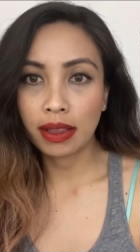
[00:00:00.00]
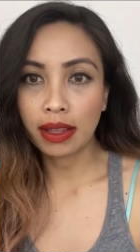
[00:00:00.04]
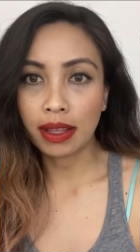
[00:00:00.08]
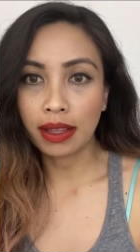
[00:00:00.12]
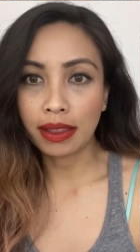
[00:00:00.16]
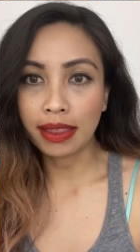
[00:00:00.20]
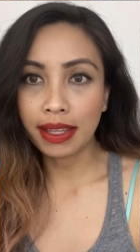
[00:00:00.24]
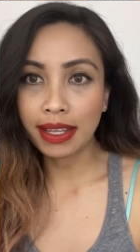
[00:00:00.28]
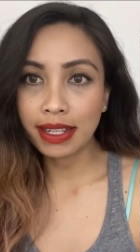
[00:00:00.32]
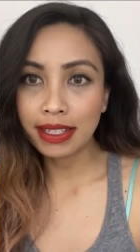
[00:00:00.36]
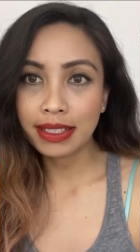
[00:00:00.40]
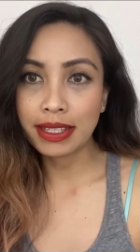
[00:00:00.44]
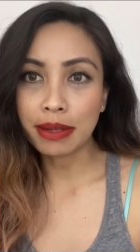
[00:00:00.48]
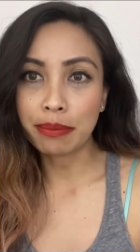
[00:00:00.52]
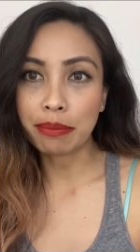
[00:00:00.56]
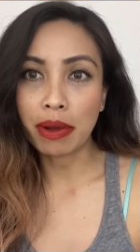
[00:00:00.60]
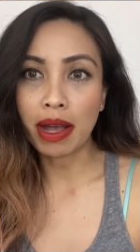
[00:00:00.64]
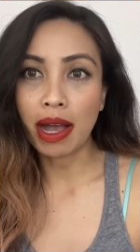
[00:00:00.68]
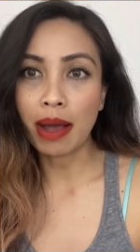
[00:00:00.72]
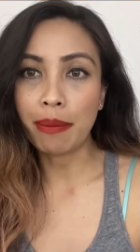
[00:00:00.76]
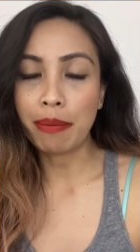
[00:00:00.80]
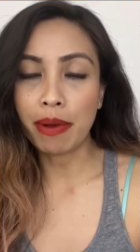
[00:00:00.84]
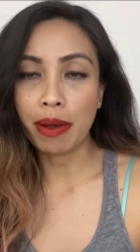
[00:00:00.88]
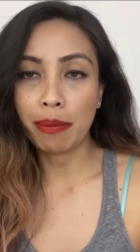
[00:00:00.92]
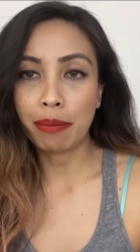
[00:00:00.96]
the things that
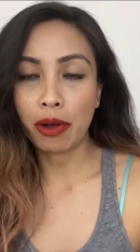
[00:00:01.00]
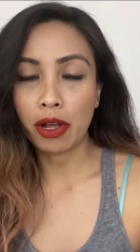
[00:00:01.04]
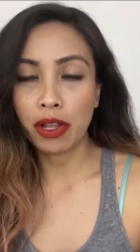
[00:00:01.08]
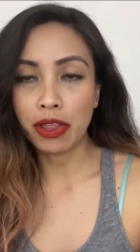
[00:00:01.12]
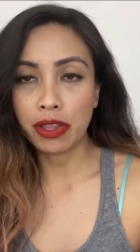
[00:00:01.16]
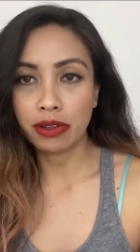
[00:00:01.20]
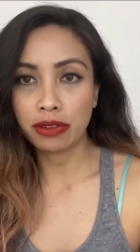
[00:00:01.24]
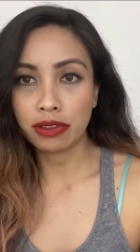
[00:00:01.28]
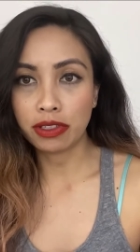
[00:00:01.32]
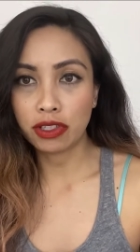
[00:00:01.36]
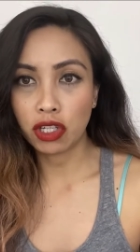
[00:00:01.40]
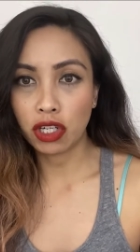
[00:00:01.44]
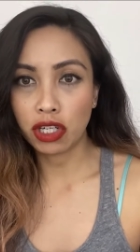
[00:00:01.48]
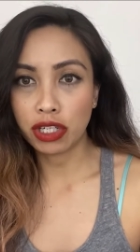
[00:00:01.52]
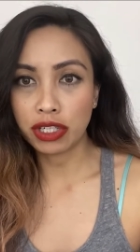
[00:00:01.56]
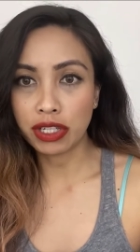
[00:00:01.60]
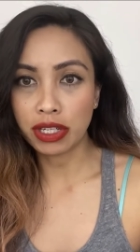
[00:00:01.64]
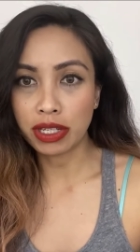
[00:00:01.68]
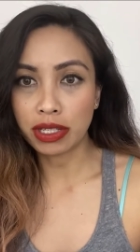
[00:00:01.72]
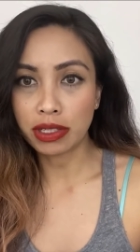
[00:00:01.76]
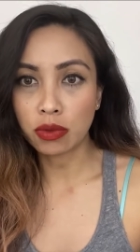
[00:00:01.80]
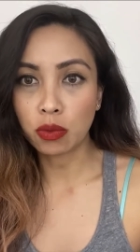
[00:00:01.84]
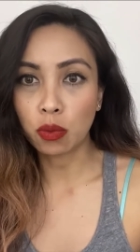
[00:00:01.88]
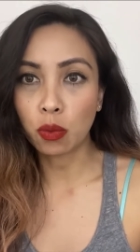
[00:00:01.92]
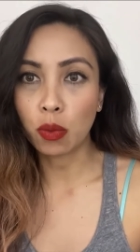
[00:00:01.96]
pop up on those
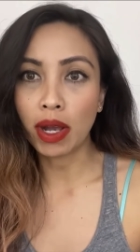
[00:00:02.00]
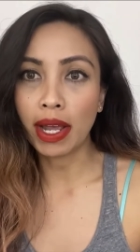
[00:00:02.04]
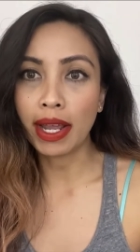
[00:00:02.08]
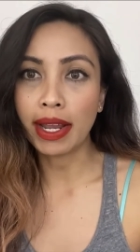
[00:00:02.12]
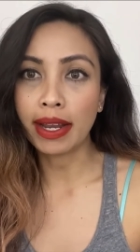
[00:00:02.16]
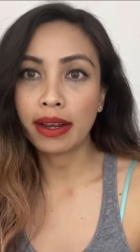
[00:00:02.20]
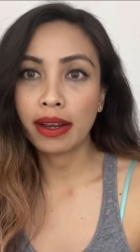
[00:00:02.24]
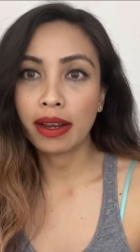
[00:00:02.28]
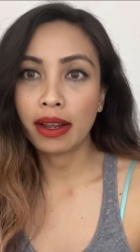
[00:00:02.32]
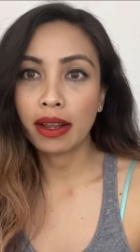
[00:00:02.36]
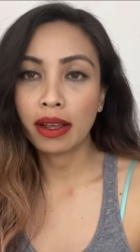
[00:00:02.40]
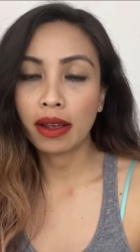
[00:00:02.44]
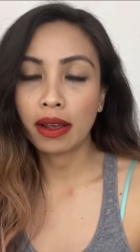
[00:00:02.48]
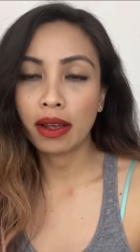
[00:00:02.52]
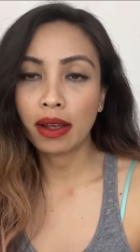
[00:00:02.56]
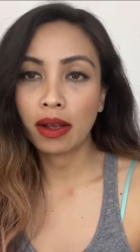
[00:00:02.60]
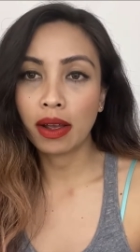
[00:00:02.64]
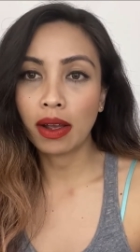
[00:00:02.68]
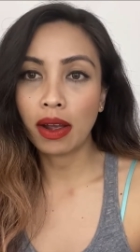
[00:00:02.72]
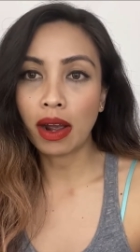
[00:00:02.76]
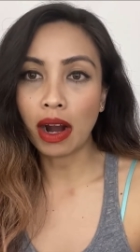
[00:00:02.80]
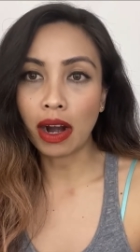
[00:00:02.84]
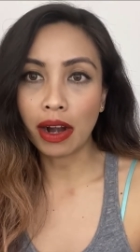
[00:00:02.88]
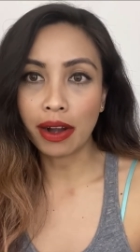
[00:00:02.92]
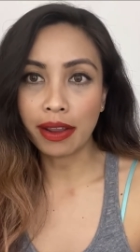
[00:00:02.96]
searches. What
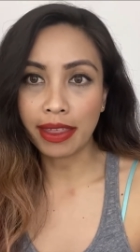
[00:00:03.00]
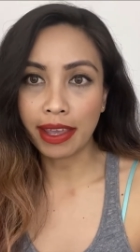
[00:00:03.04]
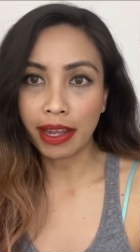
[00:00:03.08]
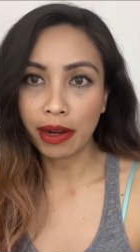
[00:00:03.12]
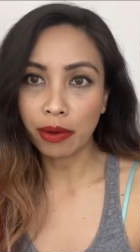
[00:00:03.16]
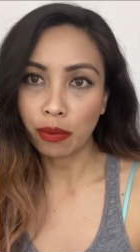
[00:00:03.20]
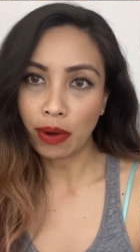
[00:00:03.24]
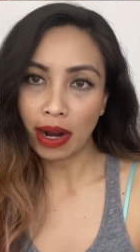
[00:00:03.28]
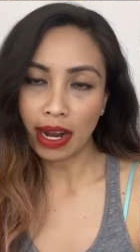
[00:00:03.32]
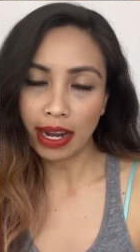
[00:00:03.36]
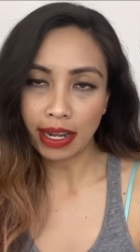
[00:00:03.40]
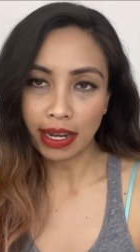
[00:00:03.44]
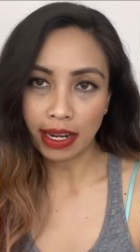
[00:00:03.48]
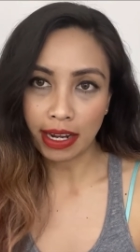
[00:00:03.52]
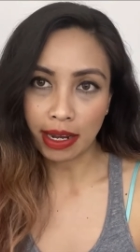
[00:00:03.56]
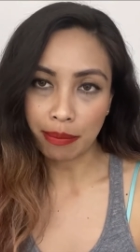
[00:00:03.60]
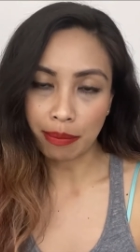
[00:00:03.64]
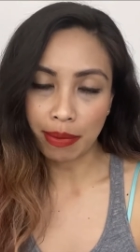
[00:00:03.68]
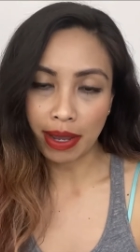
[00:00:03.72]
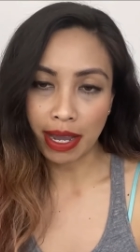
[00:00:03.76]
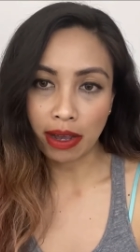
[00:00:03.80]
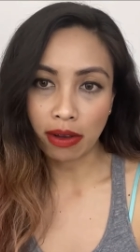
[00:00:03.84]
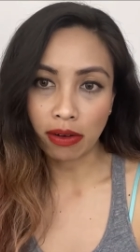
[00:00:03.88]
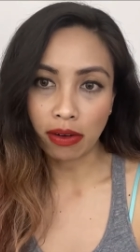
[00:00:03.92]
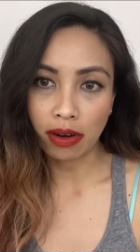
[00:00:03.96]
are they writing
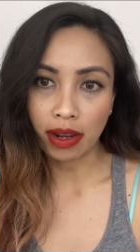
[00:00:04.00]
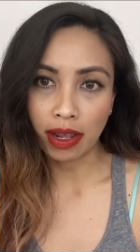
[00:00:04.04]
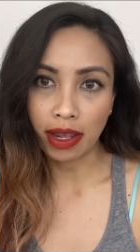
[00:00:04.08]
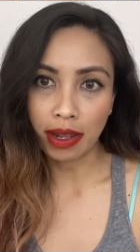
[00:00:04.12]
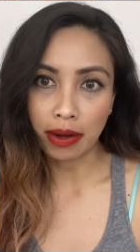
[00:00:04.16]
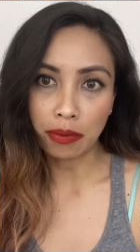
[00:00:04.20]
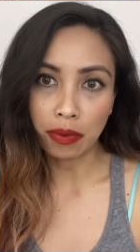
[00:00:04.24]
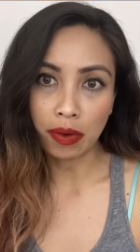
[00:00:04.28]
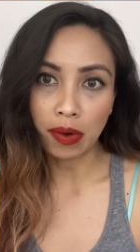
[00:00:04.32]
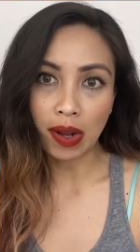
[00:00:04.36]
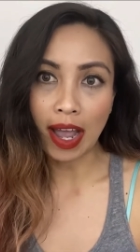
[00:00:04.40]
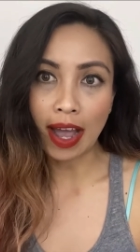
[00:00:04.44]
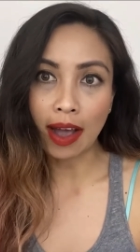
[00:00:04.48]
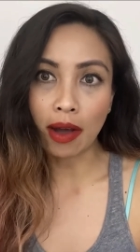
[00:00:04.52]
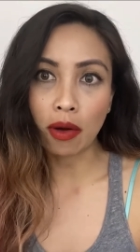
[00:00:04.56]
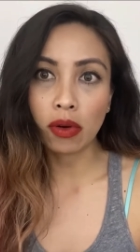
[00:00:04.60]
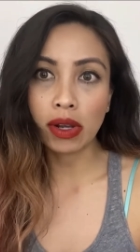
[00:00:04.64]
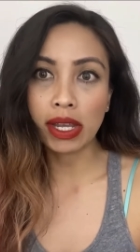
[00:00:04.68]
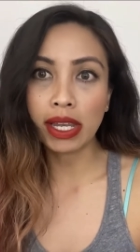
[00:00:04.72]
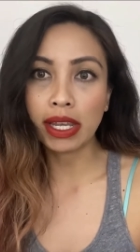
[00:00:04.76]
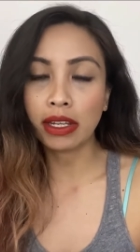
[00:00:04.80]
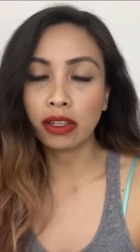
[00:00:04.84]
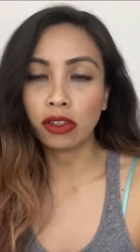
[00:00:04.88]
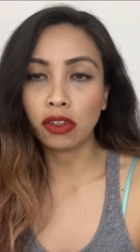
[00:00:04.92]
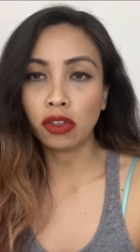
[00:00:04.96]
about, and how
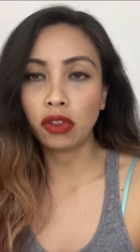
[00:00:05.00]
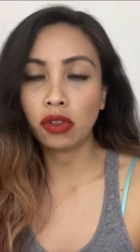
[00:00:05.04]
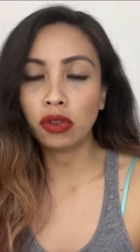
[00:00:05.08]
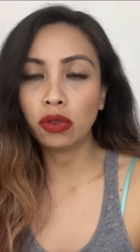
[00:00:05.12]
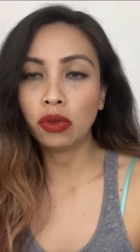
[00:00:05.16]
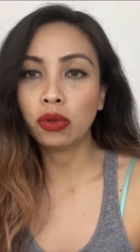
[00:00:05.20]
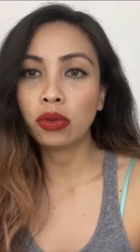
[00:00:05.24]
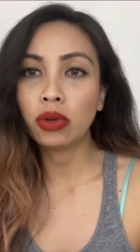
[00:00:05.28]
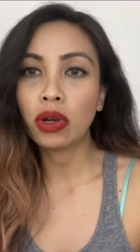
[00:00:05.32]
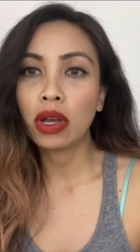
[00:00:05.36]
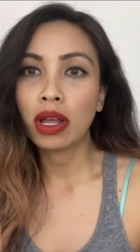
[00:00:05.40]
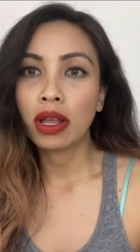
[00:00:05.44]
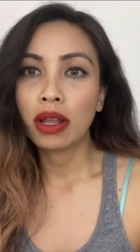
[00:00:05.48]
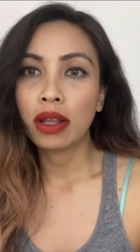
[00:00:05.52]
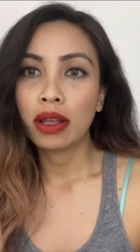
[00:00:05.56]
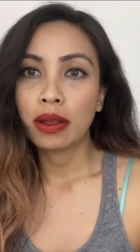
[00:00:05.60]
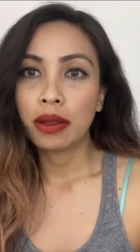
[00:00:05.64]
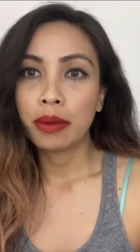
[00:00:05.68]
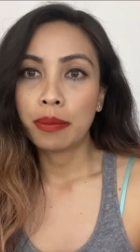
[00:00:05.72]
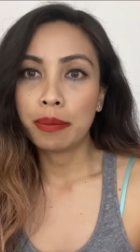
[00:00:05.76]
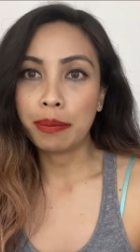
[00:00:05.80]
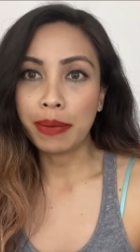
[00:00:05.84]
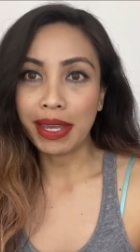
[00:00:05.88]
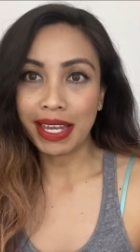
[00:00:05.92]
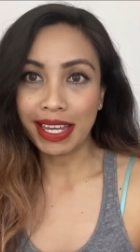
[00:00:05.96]
can you
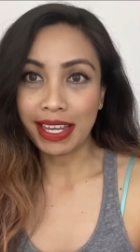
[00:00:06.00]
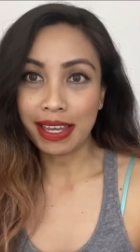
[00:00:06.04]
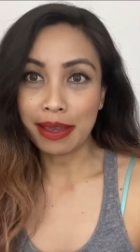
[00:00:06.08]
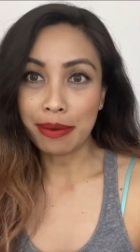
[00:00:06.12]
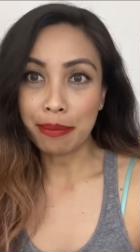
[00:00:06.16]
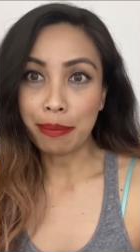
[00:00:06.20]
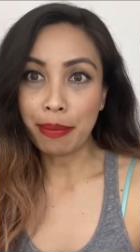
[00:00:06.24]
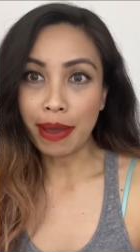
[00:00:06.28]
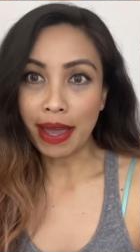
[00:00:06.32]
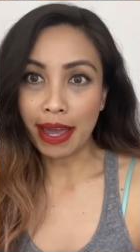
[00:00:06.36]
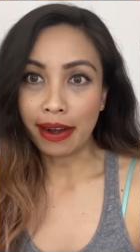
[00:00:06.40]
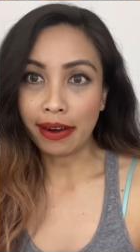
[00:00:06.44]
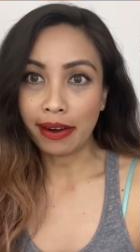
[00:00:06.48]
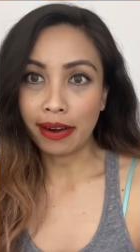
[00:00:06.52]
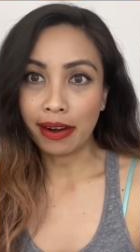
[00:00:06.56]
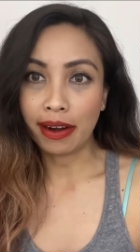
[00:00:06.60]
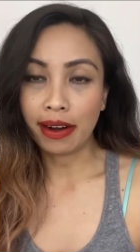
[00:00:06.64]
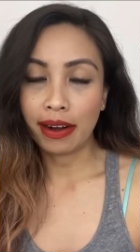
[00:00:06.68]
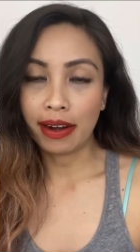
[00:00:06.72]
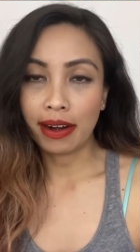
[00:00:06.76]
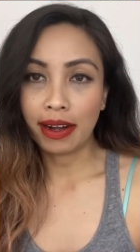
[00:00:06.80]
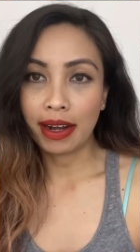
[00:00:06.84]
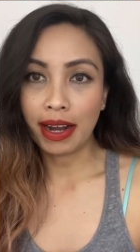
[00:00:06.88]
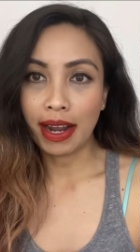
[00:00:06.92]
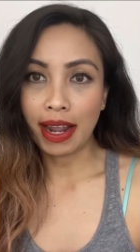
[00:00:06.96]
make it
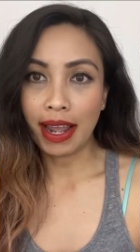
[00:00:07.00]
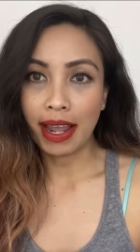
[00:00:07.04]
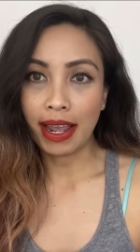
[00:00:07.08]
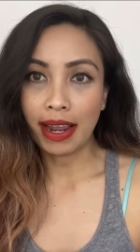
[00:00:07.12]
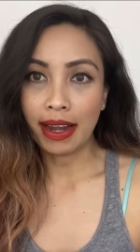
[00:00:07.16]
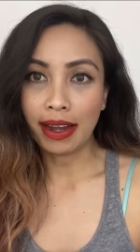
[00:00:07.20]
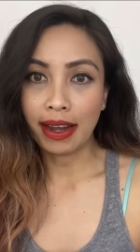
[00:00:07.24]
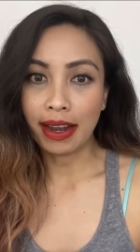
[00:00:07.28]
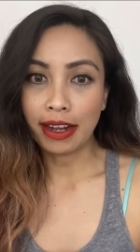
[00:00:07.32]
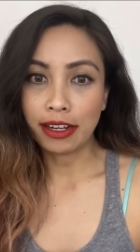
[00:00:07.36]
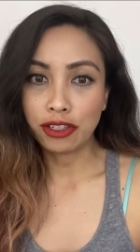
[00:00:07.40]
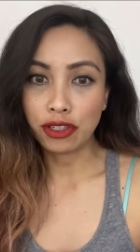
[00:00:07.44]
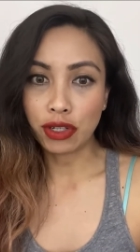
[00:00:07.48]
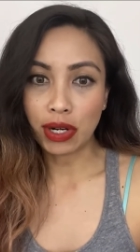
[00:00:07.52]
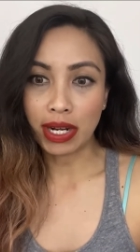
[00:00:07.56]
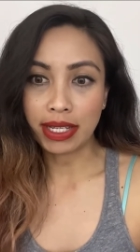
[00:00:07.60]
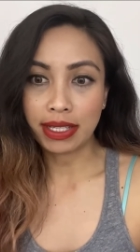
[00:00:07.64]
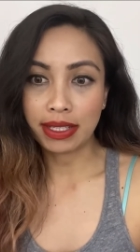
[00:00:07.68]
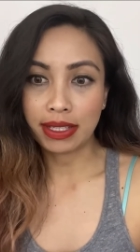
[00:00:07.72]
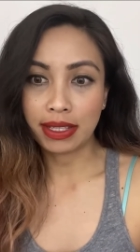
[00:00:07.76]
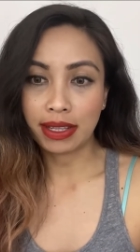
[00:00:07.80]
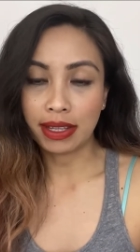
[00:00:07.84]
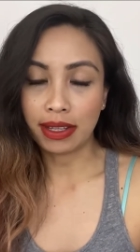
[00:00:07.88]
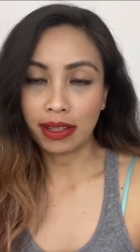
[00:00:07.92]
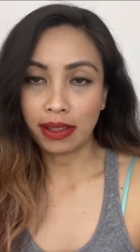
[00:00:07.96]
better and
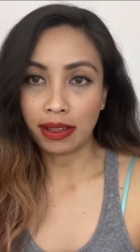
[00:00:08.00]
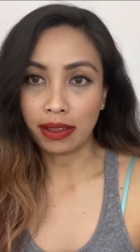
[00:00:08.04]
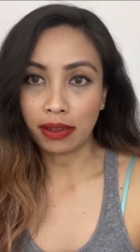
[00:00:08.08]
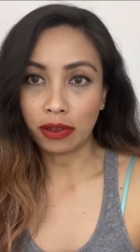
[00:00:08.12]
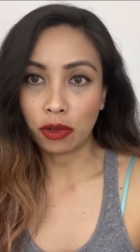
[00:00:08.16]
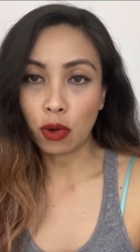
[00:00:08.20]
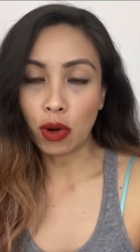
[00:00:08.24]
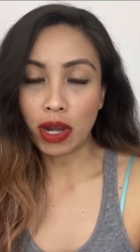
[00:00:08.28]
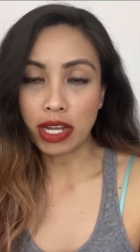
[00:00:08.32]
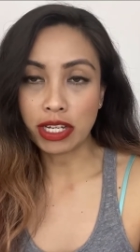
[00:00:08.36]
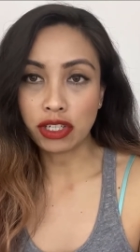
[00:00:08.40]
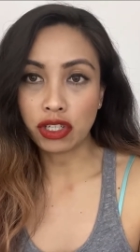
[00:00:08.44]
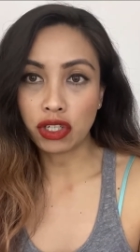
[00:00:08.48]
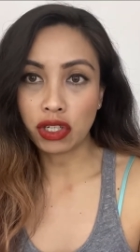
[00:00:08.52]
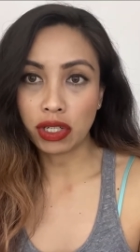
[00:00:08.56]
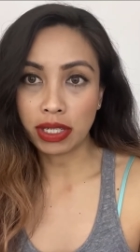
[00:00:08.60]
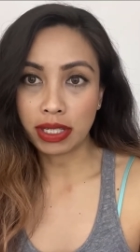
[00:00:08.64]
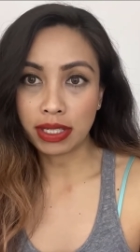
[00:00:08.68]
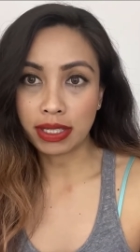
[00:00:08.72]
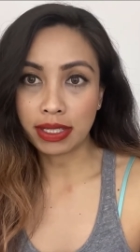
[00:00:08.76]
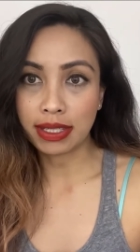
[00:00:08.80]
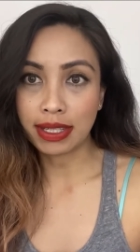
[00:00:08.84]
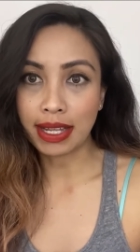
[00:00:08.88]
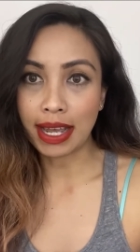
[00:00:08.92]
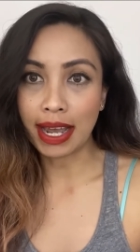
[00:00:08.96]
address the
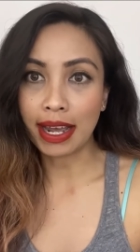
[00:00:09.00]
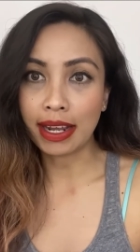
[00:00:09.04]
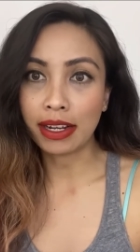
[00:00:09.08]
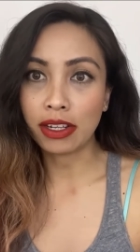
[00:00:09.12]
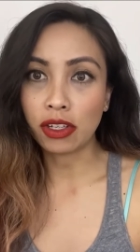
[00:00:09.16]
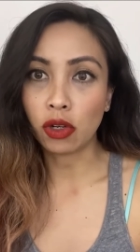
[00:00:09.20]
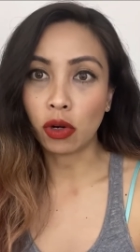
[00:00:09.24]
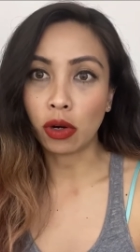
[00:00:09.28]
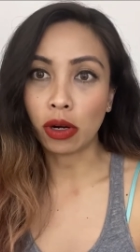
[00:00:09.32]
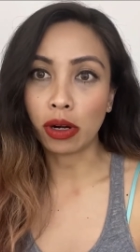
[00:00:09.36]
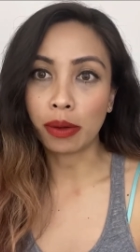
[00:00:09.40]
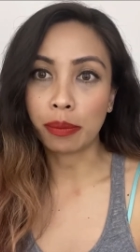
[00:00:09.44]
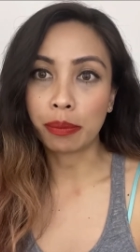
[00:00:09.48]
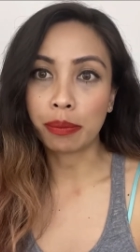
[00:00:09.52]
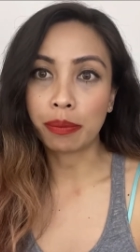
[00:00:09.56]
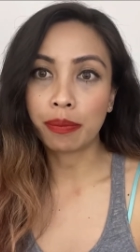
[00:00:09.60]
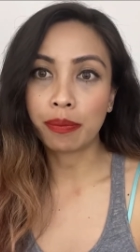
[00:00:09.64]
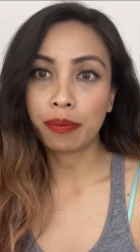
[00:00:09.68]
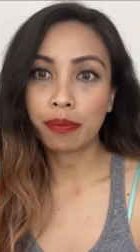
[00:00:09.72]
questions that your